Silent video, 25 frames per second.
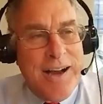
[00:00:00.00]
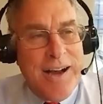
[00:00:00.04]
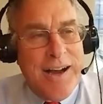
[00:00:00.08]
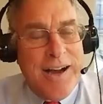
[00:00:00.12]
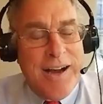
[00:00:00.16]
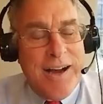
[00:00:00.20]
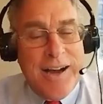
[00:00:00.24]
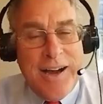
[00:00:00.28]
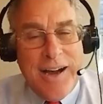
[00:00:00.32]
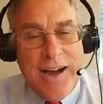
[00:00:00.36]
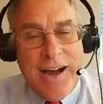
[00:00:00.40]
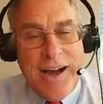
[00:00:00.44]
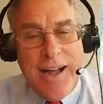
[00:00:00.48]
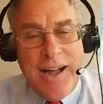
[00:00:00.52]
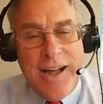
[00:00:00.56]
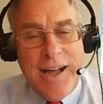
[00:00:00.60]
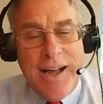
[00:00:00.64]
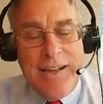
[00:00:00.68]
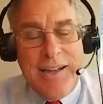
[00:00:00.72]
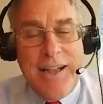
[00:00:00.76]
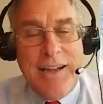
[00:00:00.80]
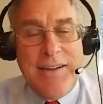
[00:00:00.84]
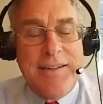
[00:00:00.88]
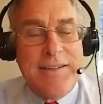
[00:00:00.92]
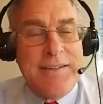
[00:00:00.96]

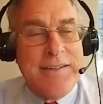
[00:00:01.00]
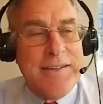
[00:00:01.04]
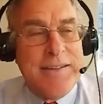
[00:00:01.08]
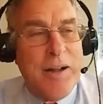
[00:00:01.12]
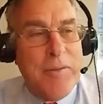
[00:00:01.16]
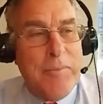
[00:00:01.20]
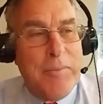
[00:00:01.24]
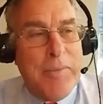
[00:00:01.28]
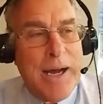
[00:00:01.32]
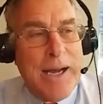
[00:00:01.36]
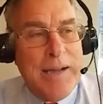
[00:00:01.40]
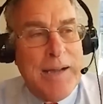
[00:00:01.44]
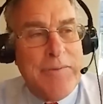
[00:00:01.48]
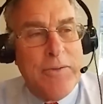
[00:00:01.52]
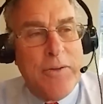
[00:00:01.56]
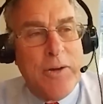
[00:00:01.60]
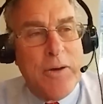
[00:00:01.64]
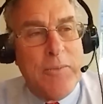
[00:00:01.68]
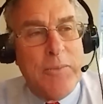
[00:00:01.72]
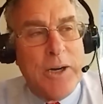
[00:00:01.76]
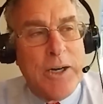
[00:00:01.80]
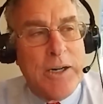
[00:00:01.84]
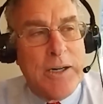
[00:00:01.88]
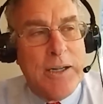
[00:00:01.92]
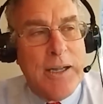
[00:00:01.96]
I like to tell my
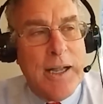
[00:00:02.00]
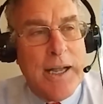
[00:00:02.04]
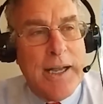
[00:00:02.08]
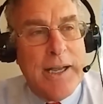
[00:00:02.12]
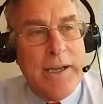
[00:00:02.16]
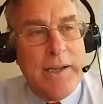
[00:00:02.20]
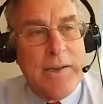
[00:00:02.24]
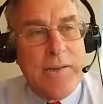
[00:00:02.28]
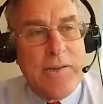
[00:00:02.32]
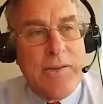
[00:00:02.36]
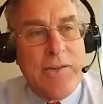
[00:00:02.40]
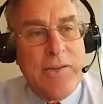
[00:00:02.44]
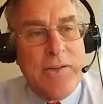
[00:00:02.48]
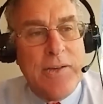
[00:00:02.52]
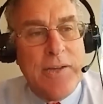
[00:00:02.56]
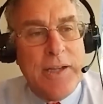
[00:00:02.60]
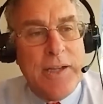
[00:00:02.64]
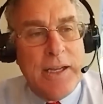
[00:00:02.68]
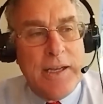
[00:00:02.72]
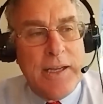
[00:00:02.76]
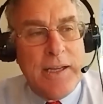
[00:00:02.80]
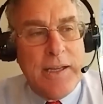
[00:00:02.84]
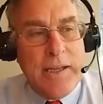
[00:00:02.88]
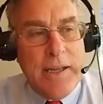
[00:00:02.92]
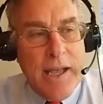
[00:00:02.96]
former clients
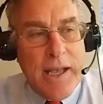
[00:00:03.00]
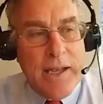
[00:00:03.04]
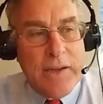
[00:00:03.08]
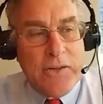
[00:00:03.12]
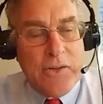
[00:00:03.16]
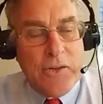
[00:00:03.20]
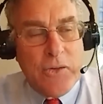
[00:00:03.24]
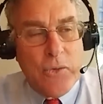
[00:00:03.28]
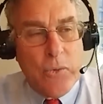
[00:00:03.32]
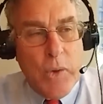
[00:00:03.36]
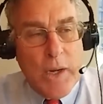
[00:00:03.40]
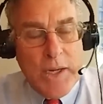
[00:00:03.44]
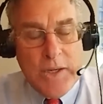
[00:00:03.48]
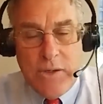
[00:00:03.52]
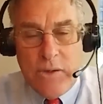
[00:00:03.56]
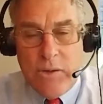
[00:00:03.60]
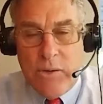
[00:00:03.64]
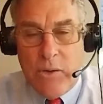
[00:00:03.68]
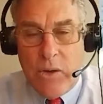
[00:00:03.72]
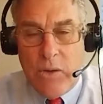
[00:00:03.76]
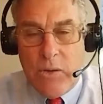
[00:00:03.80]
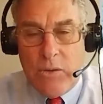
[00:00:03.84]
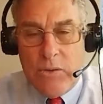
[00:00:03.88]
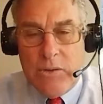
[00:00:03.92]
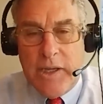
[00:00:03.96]
that, yes, when
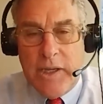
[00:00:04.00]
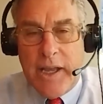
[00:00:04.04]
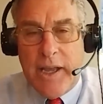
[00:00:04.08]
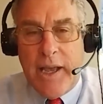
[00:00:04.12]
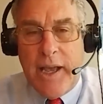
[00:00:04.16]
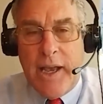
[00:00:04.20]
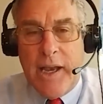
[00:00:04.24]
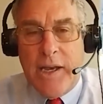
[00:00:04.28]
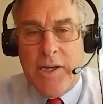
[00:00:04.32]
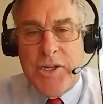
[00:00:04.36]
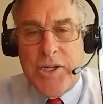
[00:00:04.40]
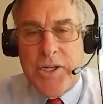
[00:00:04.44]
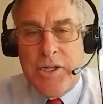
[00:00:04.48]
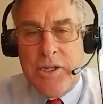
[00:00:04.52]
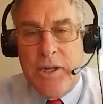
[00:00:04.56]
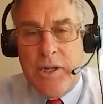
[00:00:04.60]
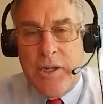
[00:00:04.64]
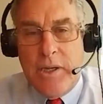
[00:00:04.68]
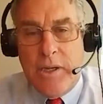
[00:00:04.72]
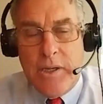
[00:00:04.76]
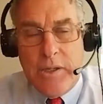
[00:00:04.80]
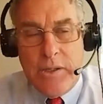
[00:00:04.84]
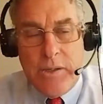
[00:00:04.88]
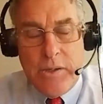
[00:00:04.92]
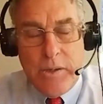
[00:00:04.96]
you hold cash,
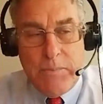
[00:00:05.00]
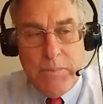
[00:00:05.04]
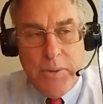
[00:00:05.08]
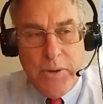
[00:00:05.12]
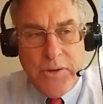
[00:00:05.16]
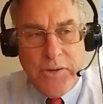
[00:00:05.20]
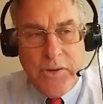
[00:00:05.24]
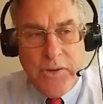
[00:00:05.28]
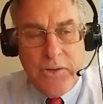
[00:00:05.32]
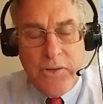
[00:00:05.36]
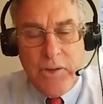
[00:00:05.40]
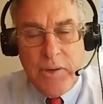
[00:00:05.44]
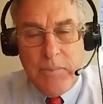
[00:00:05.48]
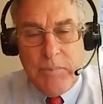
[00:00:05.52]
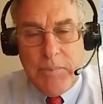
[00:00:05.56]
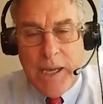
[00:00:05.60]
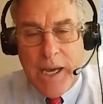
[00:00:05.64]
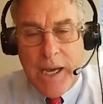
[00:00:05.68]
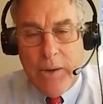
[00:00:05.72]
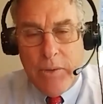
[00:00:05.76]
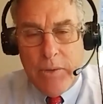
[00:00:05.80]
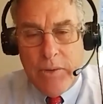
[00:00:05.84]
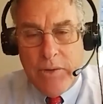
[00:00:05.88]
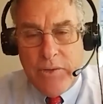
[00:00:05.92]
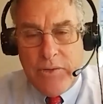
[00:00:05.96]
your purchasing
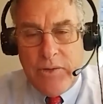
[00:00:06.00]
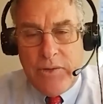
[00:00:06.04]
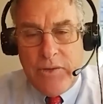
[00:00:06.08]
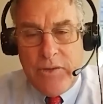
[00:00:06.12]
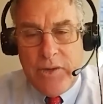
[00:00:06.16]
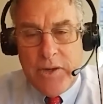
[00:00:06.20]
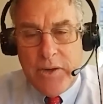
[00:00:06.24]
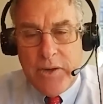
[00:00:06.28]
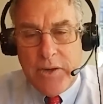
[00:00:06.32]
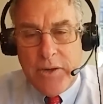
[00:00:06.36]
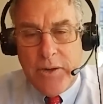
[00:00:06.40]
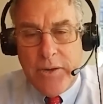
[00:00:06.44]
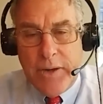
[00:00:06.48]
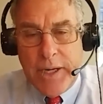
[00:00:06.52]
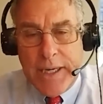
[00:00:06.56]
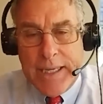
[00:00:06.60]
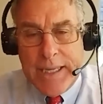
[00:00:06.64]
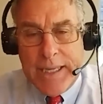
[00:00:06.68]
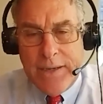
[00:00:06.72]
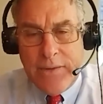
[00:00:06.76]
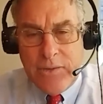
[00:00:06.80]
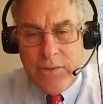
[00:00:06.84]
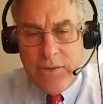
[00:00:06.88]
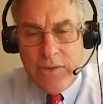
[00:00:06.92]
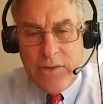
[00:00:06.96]
power is
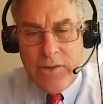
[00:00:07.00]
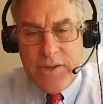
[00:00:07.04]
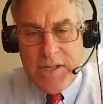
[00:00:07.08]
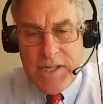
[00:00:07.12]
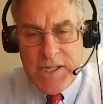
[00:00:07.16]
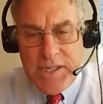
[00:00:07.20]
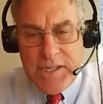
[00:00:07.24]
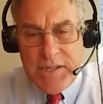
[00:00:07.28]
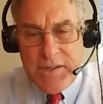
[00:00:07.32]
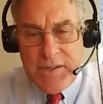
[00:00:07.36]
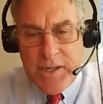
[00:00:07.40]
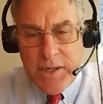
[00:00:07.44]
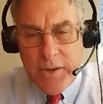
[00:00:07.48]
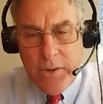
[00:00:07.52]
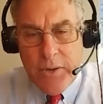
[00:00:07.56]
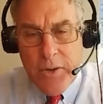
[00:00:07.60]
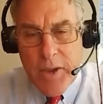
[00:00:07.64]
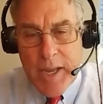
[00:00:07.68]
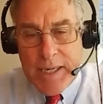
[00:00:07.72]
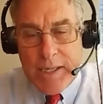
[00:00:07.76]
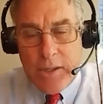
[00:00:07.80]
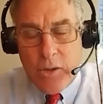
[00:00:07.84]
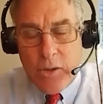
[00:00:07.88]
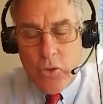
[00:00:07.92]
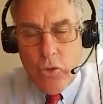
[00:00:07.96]
deteriorating. It's
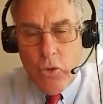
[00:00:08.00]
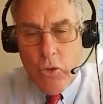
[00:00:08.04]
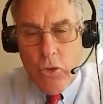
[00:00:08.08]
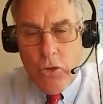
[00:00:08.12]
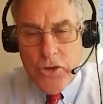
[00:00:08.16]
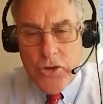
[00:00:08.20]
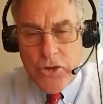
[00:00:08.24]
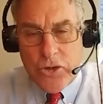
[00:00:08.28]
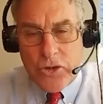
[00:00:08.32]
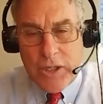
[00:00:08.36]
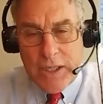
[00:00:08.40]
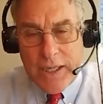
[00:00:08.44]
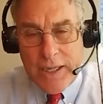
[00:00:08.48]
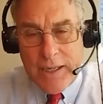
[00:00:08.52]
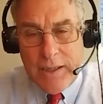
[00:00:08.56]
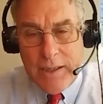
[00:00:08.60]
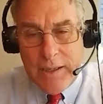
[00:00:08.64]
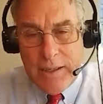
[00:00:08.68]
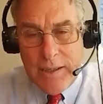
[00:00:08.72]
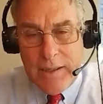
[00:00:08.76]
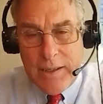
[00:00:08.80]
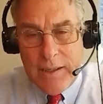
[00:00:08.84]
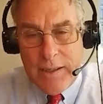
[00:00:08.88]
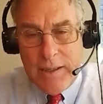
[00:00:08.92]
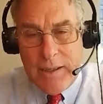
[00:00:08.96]
deteriorating quarterly.